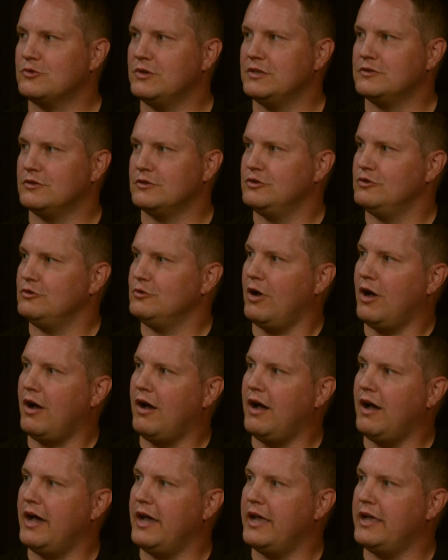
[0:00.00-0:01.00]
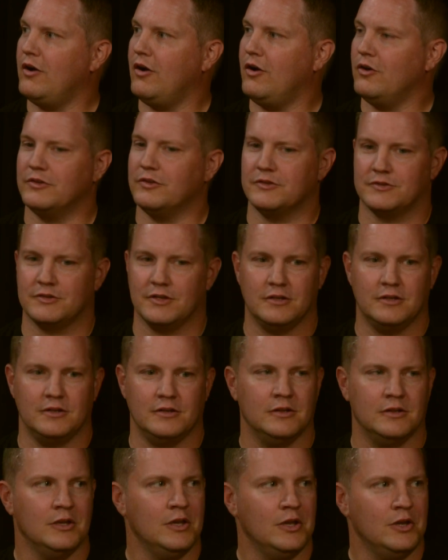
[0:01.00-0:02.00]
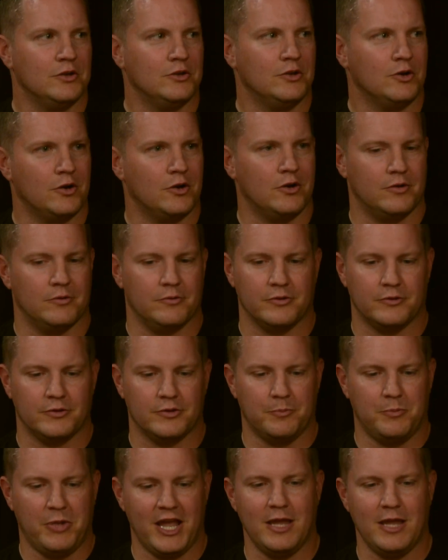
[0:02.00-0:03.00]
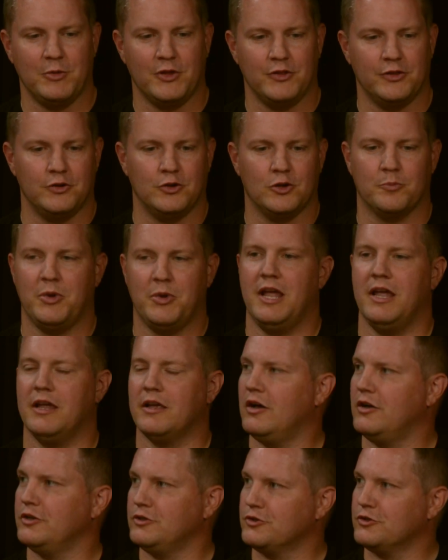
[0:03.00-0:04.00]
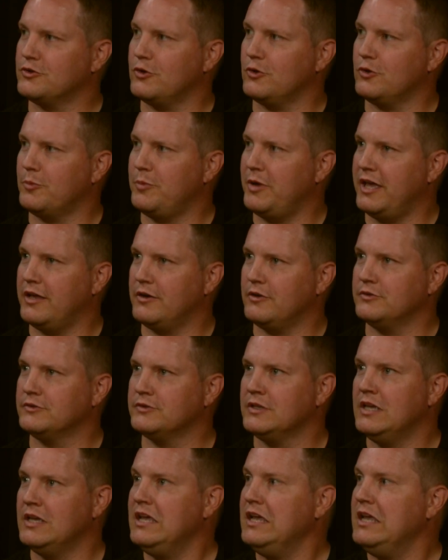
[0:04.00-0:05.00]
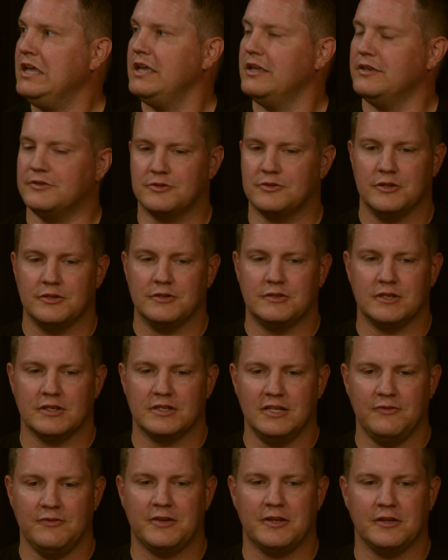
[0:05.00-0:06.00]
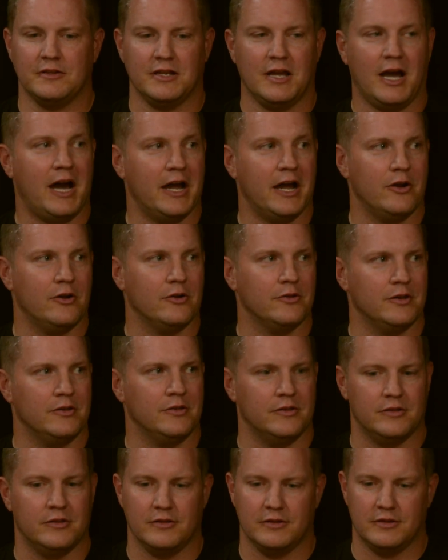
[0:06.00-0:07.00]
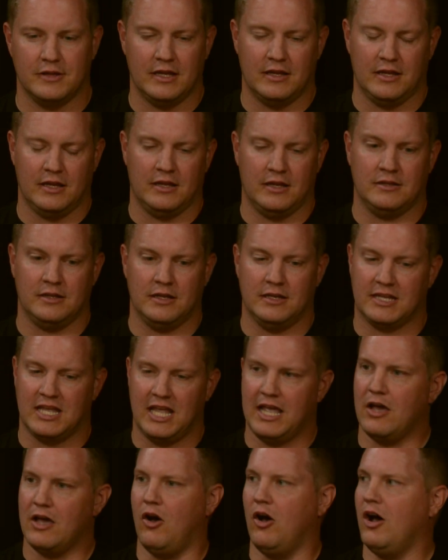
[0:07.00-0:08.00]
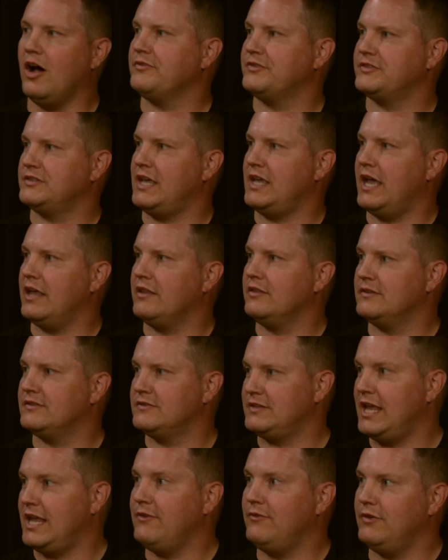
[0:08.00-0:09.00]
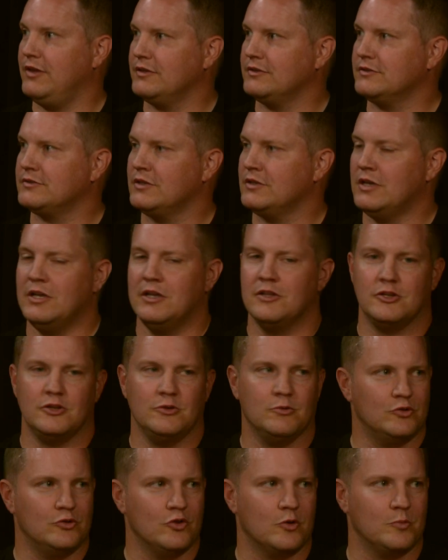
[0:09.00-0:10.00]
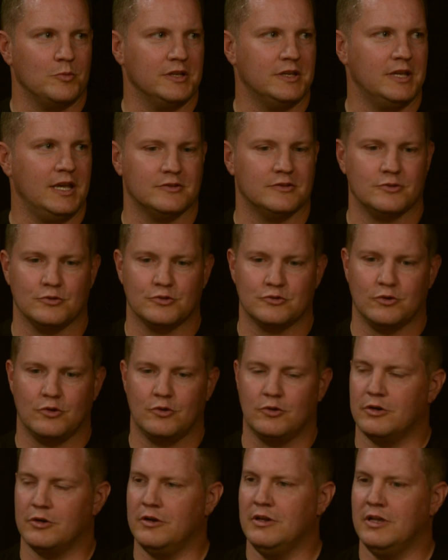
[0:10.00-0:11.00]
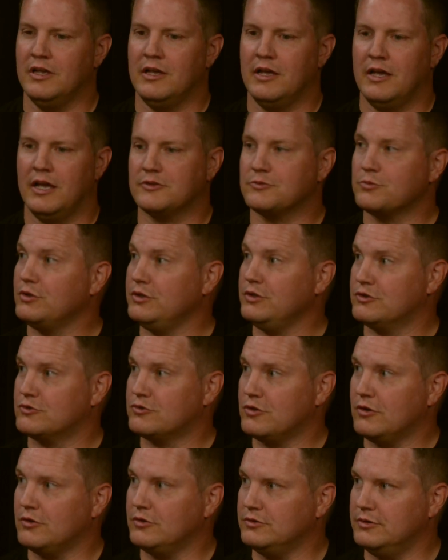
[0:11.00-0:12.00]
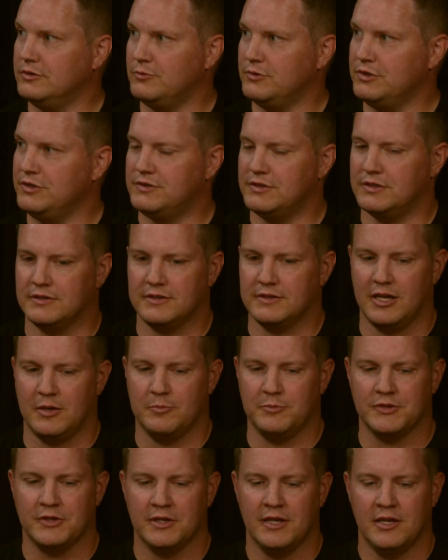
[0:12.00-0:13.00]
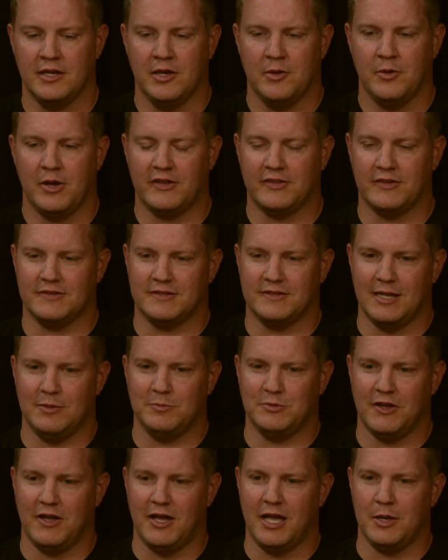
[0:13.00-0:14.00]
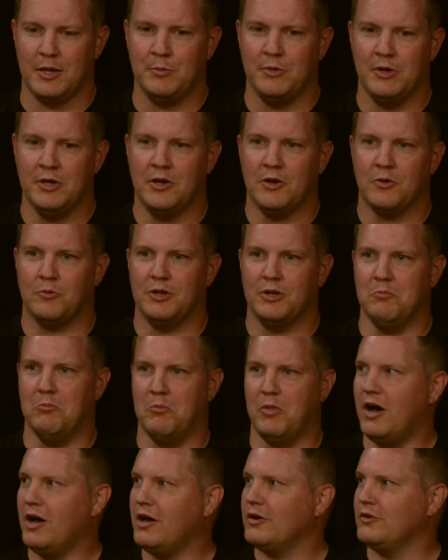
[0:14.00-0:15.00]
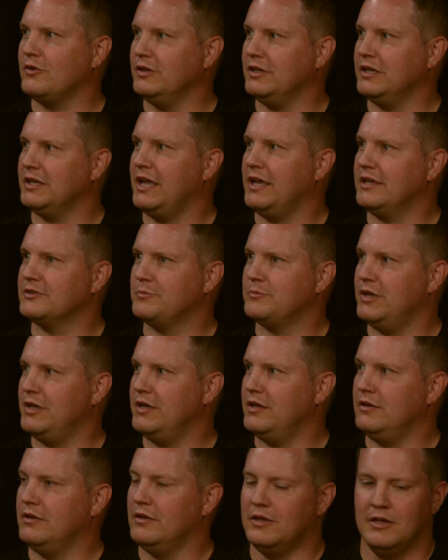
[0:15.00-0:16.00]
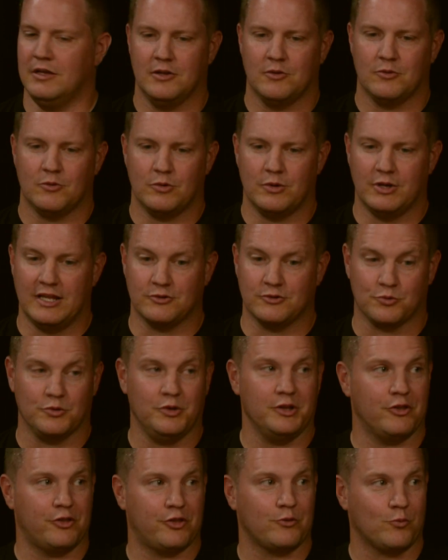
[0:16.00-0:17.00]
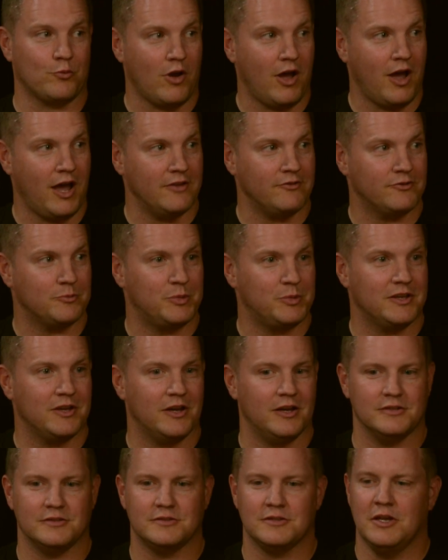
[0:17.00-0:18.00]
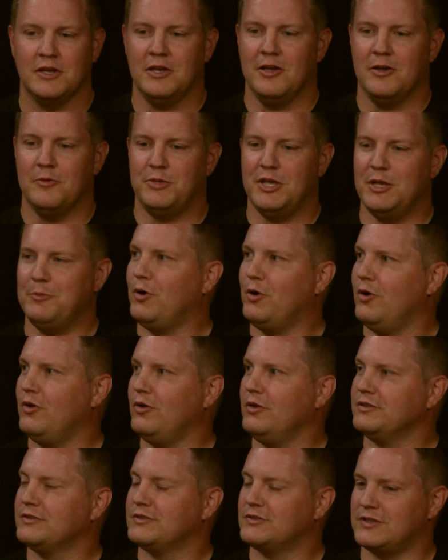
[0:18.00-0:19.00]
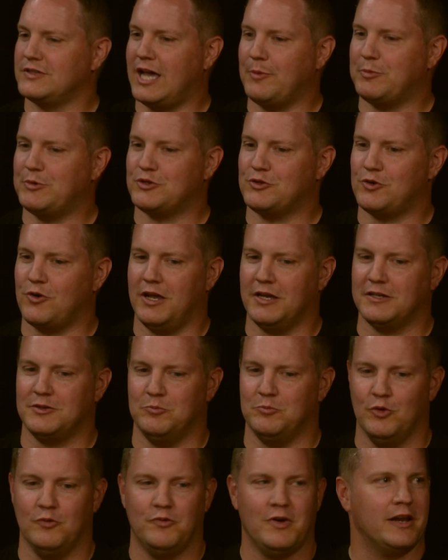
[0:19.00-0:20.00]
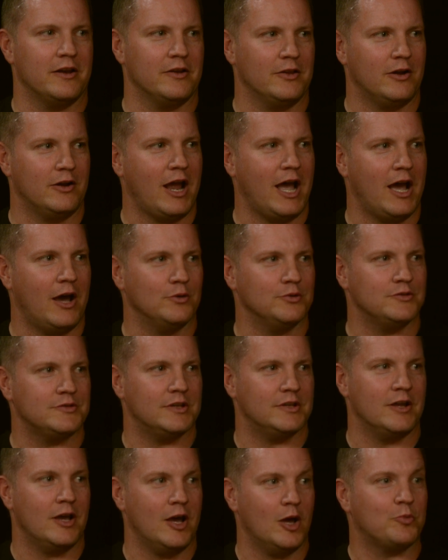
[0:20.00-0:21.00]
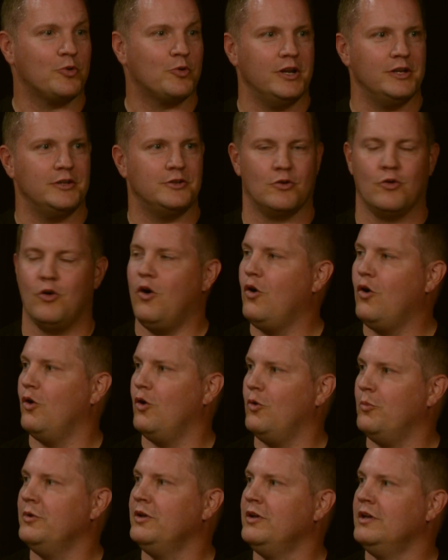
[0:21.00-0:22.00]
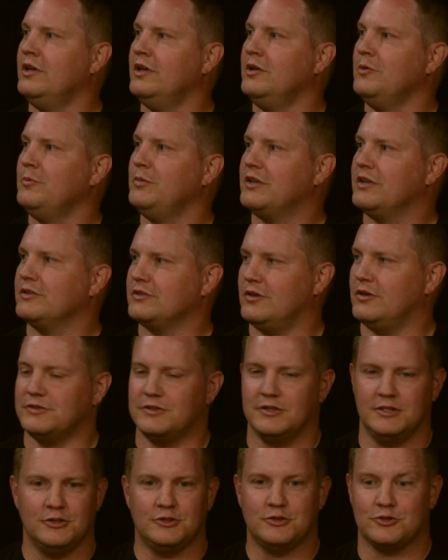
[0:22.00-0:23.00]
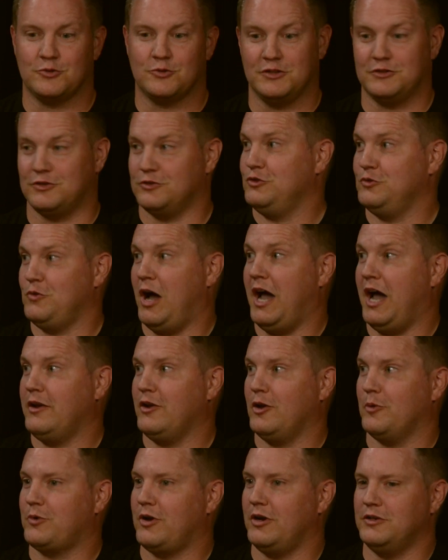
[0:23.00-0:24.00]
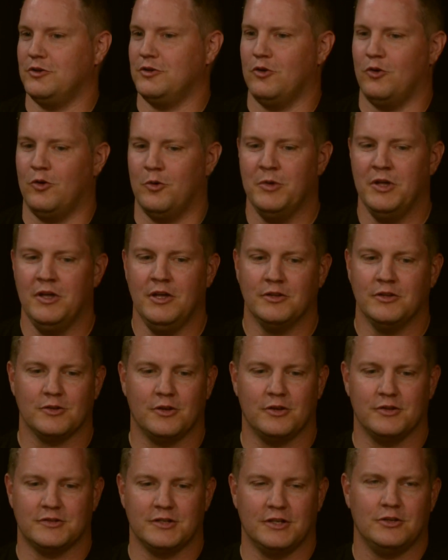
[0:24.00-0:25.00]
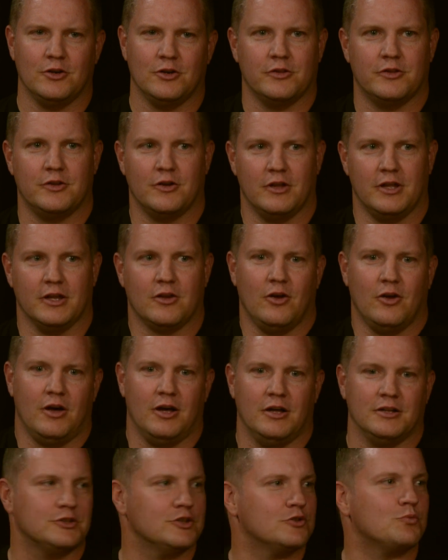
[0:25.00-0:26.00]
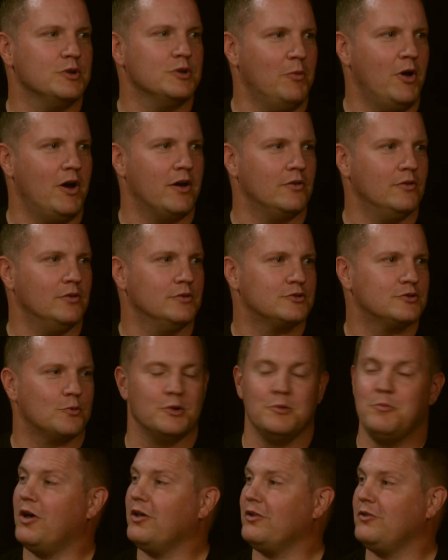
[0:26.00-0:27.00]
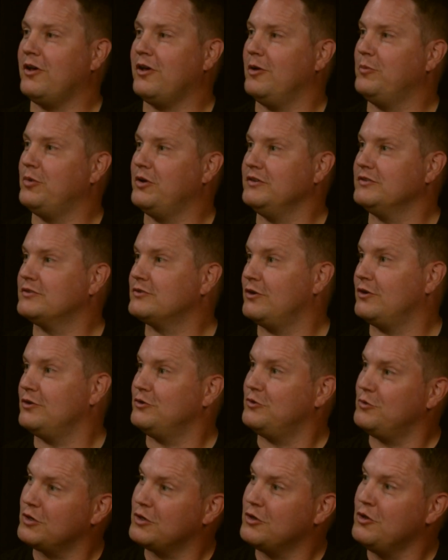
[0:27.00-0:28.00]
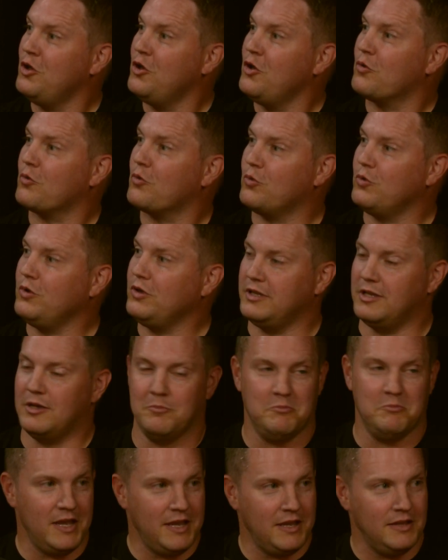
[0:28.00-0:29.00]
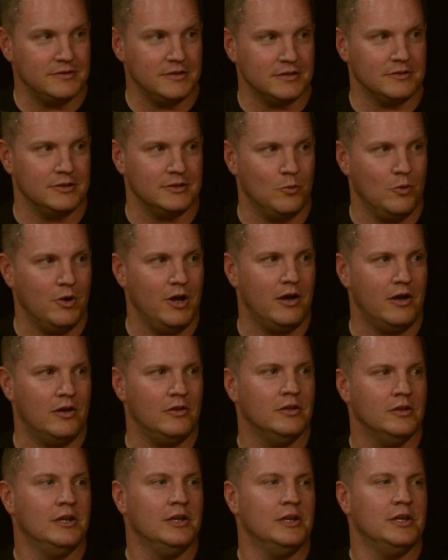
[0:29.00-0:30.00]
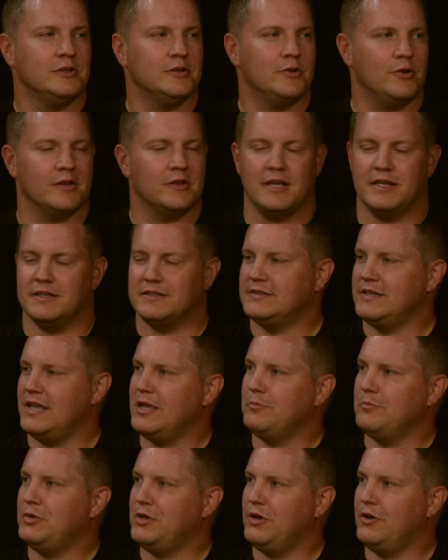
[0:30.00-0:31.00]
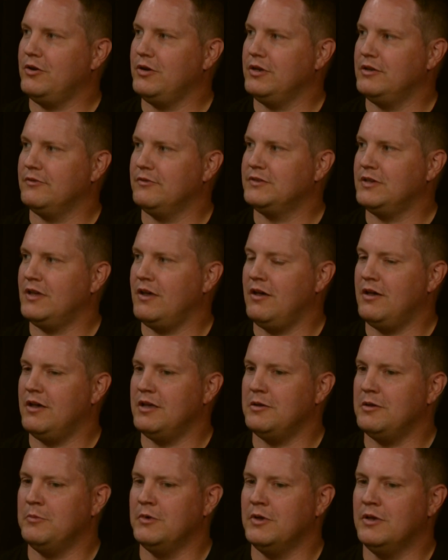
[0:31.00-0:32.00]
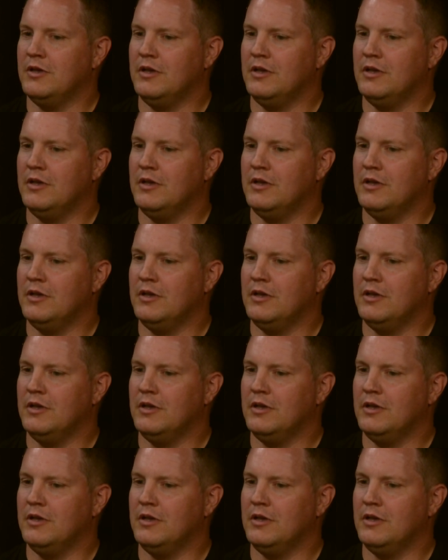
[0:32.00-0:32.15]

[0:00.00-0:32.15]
rates are too high, all of a sudden the payment that you're paying on your solar panels is significantly higher and it can't offset the savings that you would normally get. So solar has really struggled in recent times. At the same time, remodeling has really thrived because people stopped trying to move out of their house and upgrade your home because all of a sudden interest rates are too high to upgrade your home. So all of a sudden they're like, oh, I'll just remodel. So remodel companies started doing really amazingly well during that same period of time.